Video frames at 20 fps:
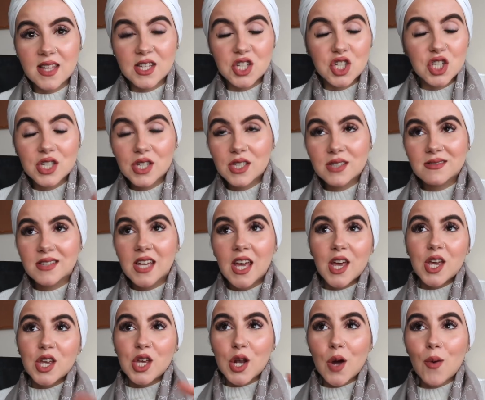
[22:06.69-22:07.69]
They just,
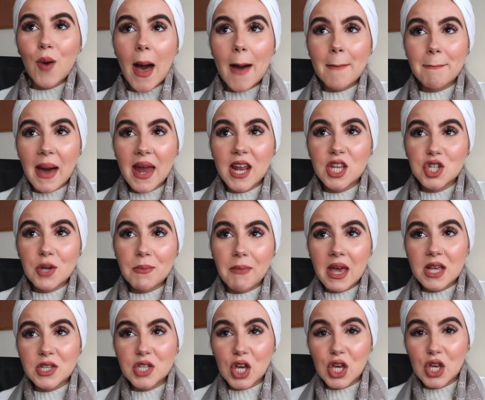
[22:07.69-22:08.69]
you know what, a manager
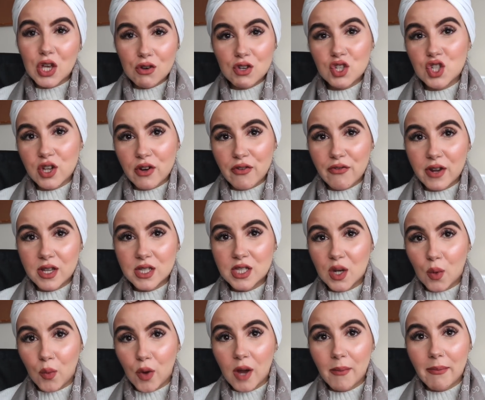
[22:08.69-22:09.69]
makes a huge difference
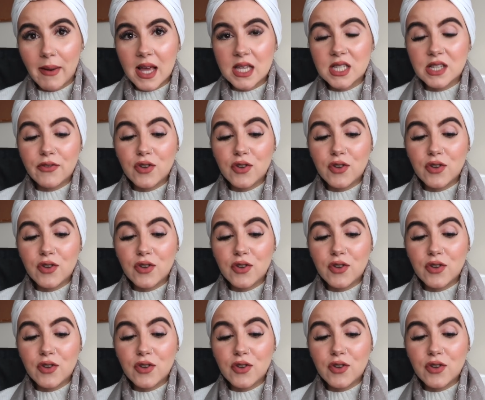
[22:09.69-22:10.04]
in a workplace.